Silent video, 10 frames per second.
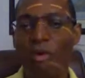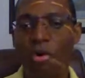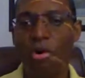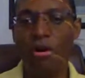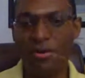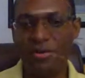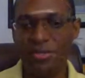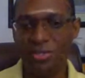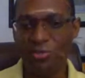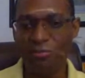Or
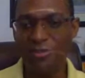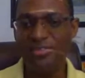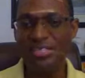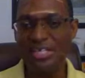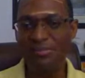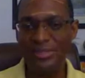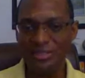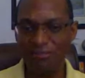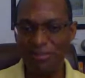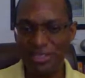you proceed
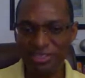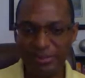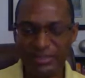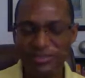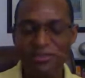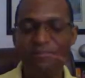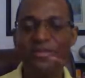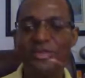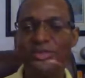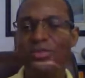with impeachment
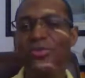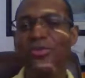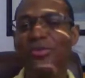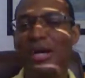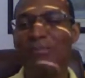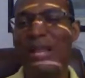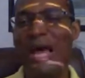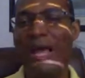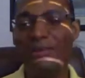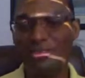to
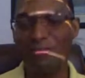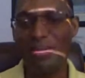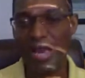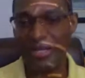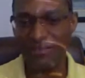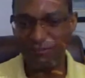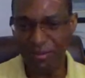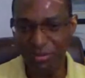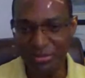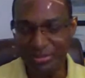apply some kind of
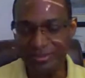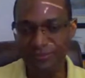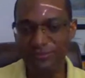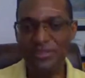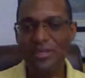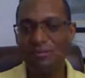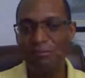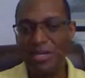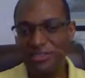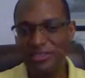punitive
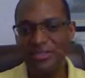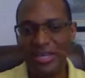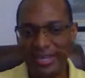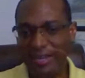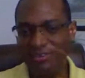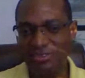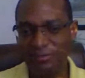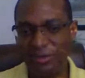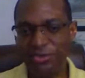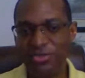measure against the
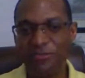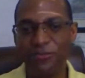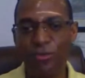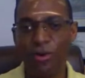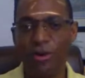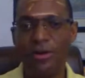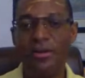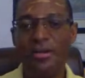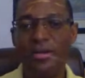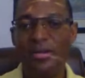person for
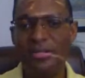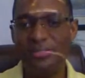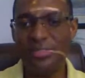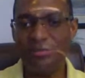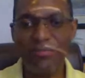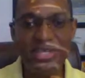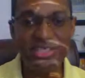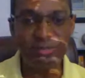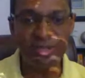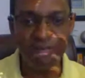the
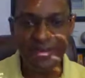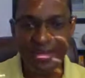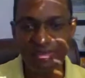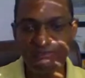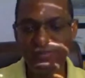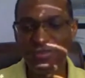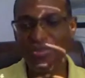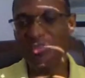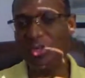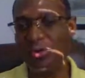impeachable offense.
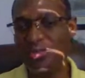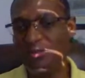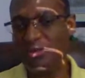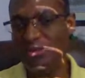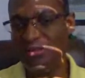So those,